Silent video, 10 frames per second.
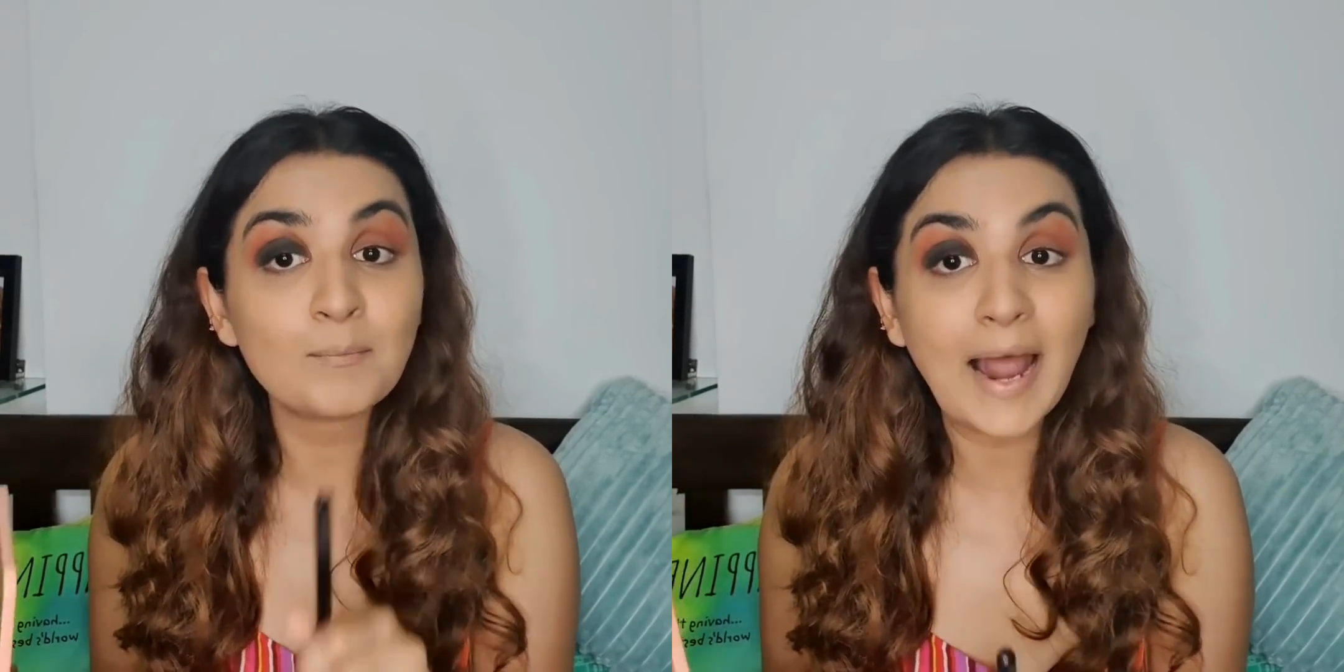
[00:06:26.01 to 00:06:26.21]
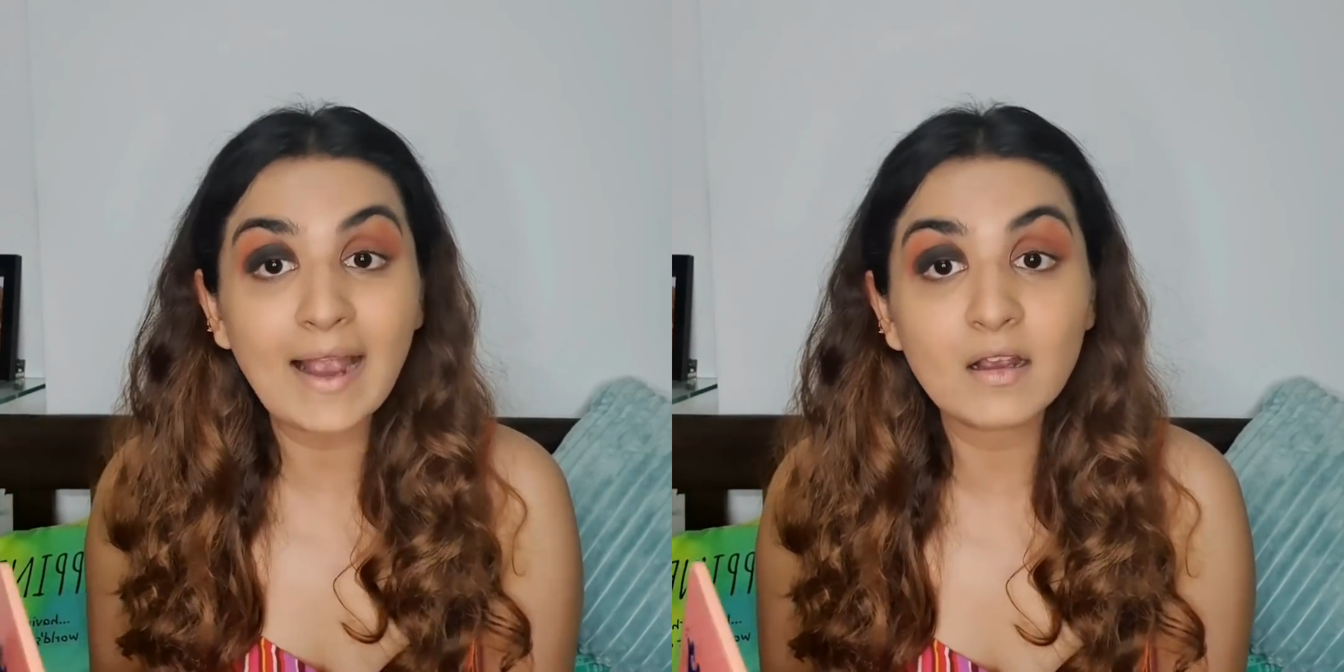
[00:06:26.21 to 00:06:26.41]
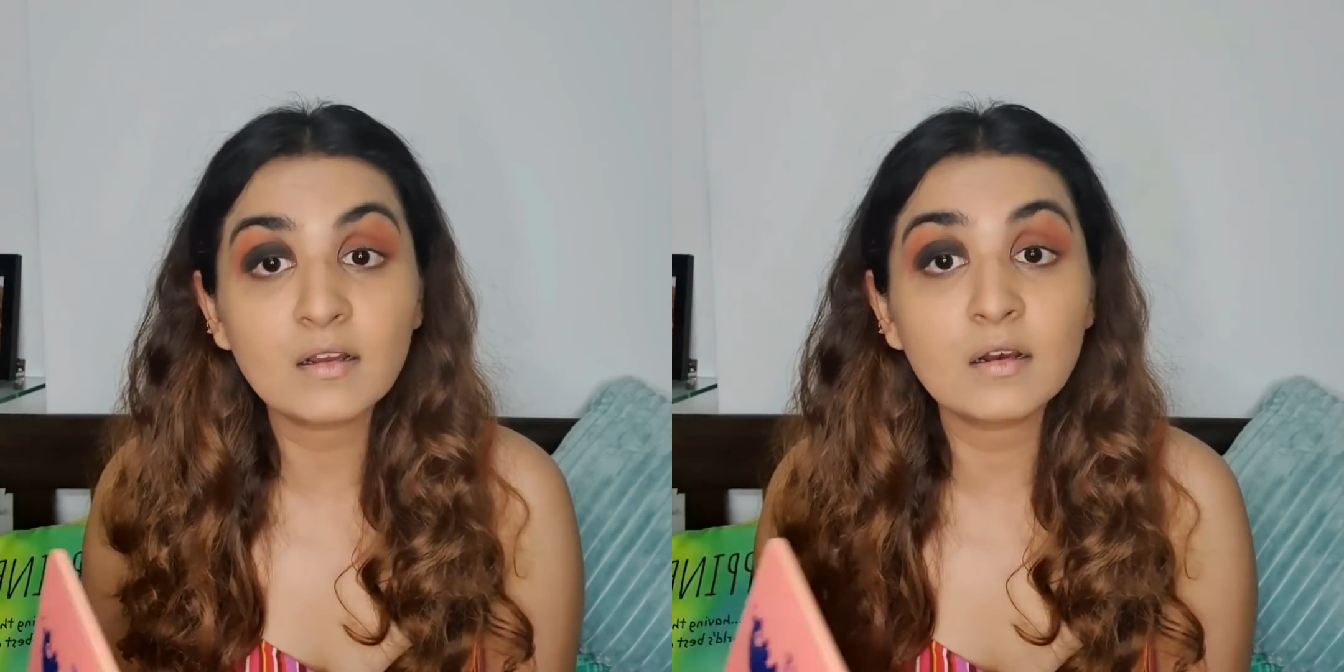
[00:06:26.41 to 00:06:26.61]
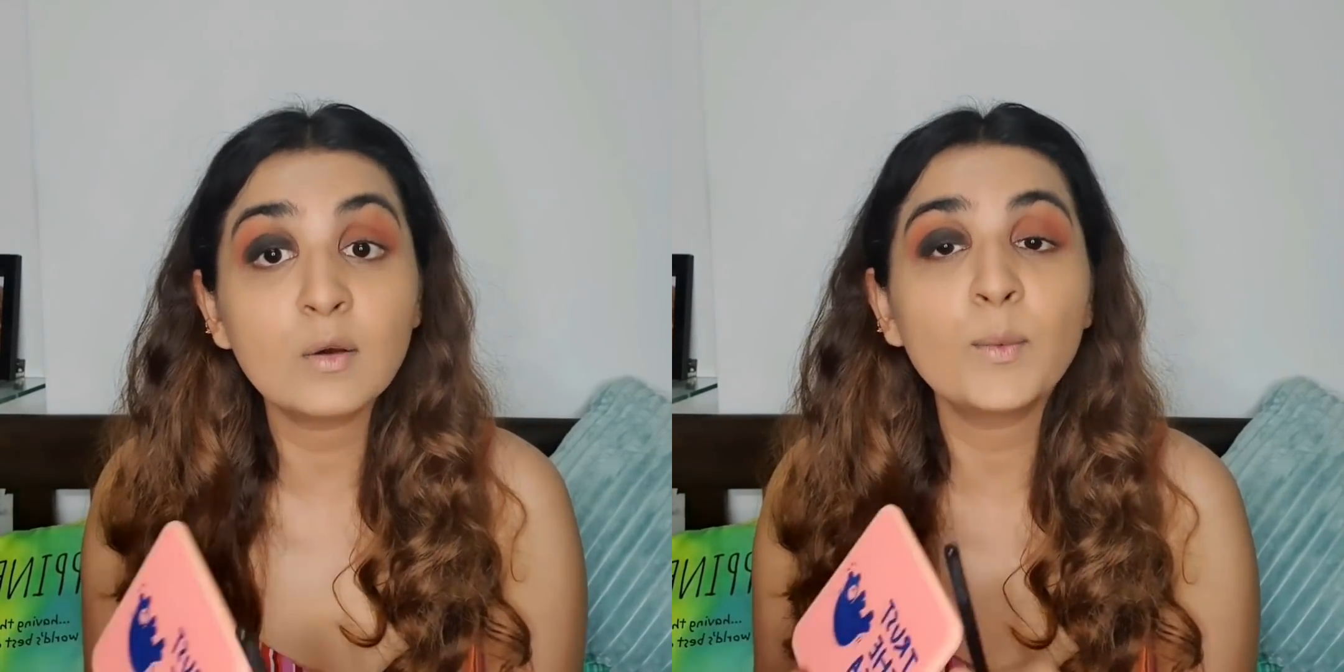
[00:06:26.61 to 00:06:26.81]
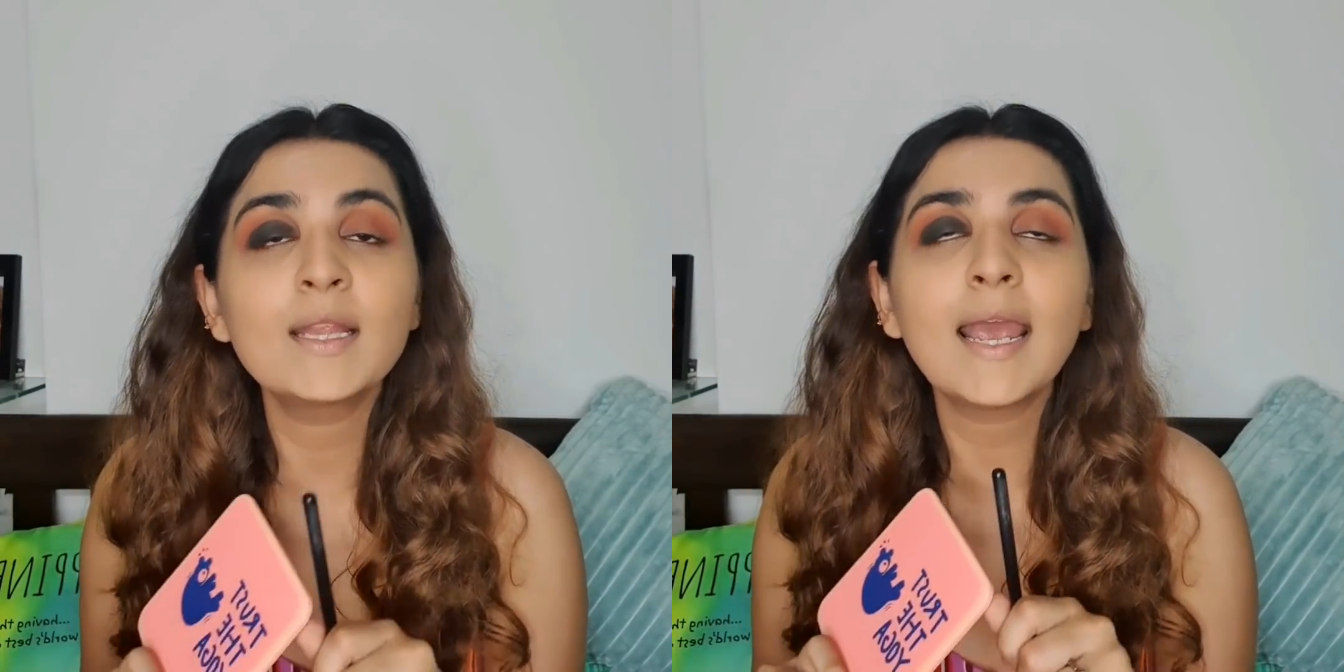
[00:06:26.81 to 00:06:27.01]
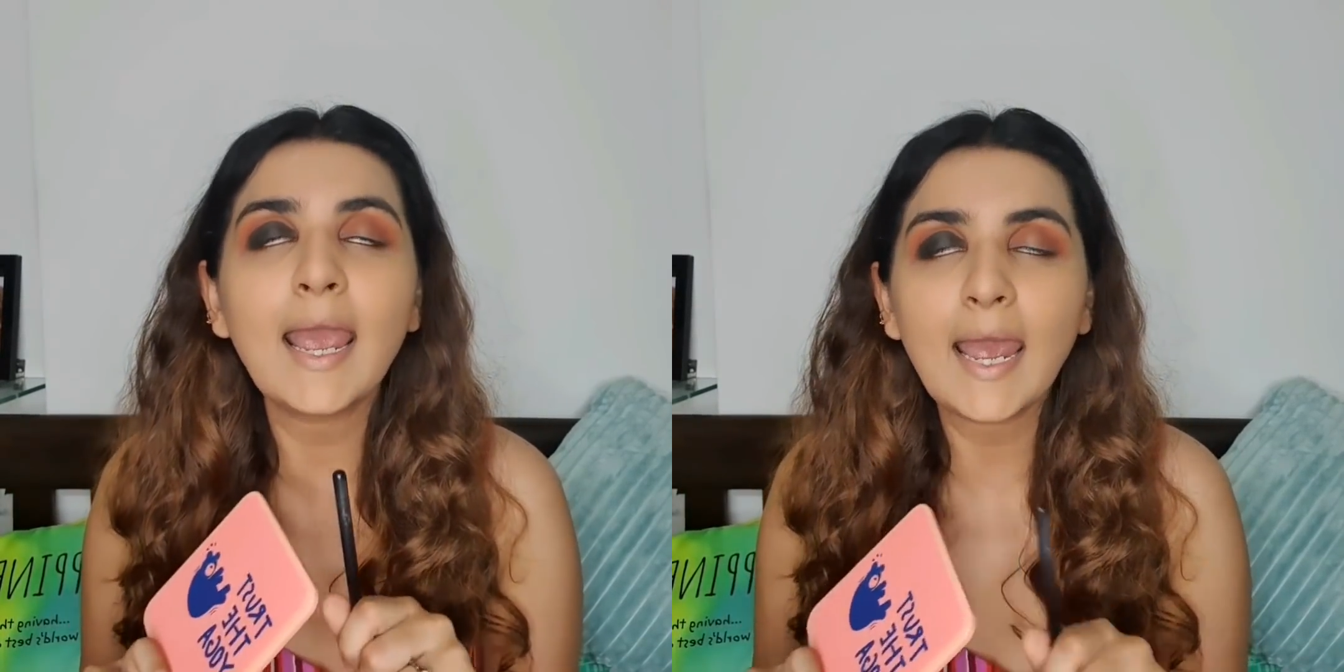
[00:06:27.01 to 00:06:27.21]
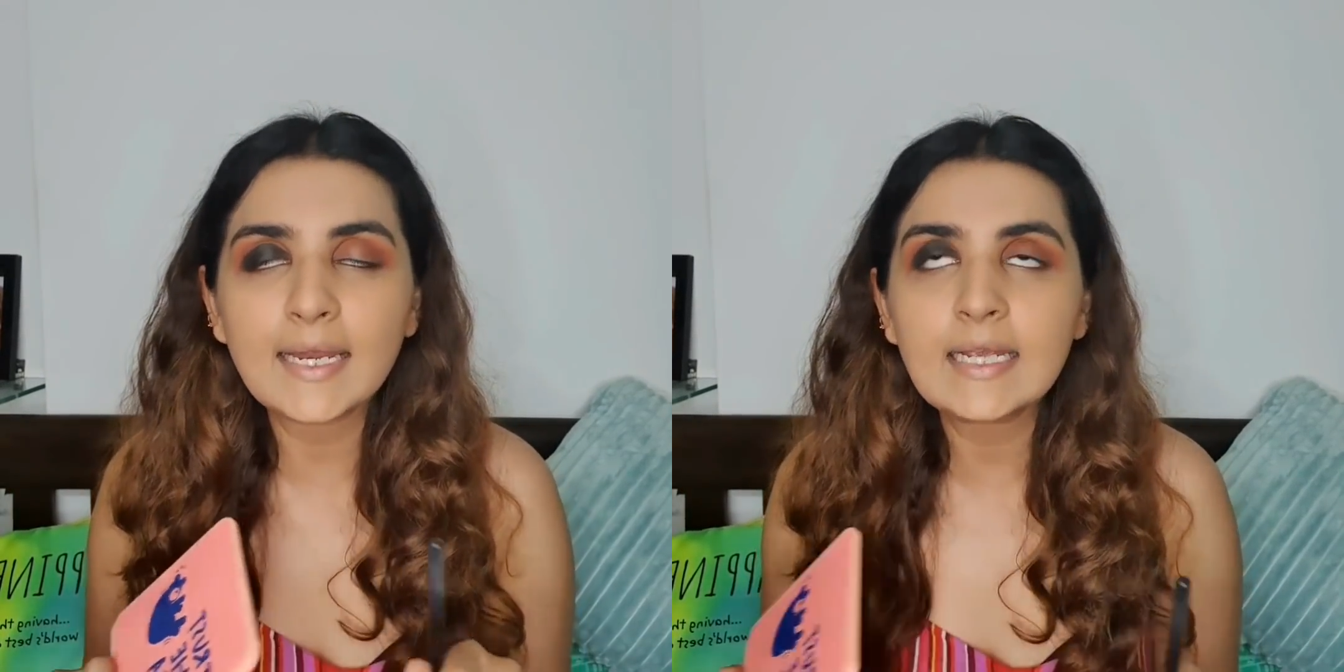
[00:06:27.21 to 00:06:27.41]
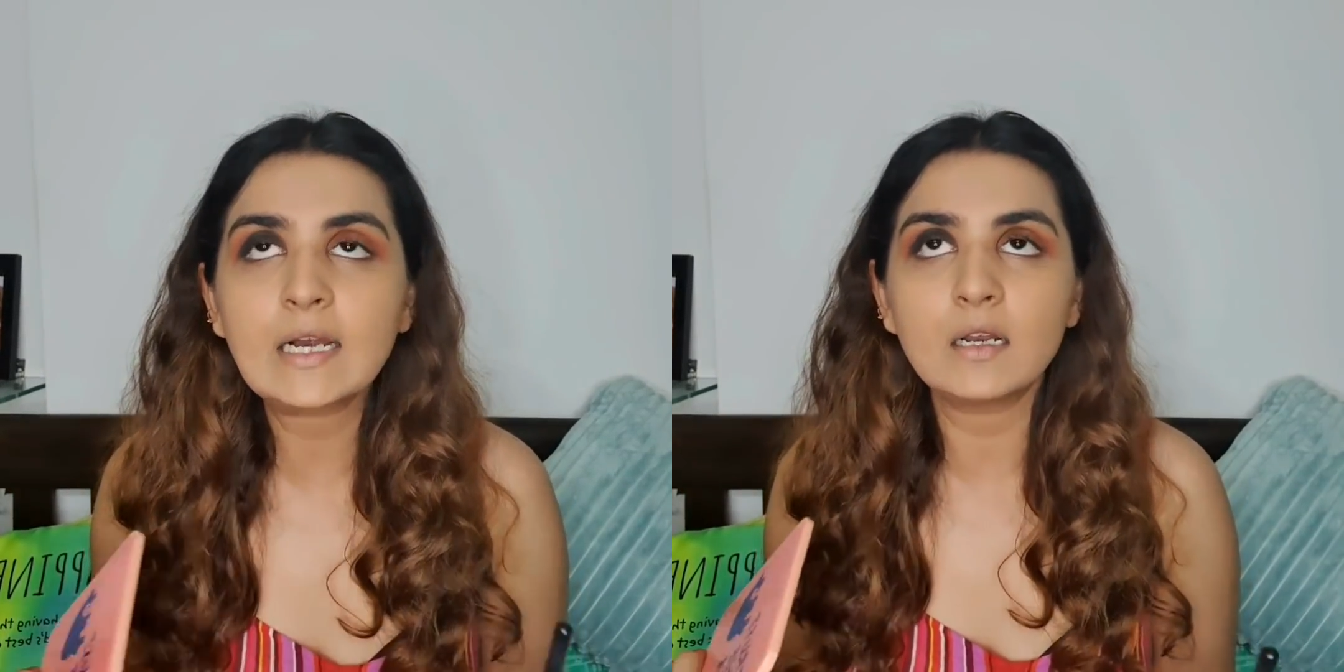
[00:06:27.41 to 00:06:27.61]
black color with
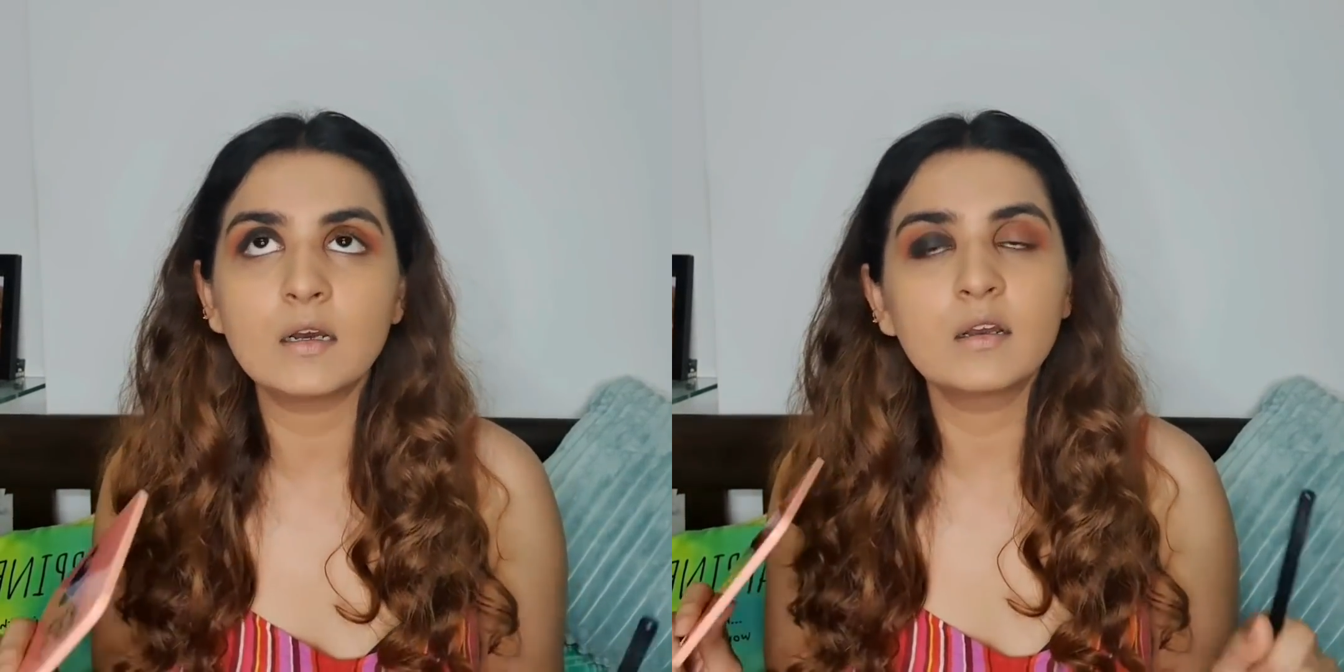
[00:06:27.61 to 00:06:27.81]
any color,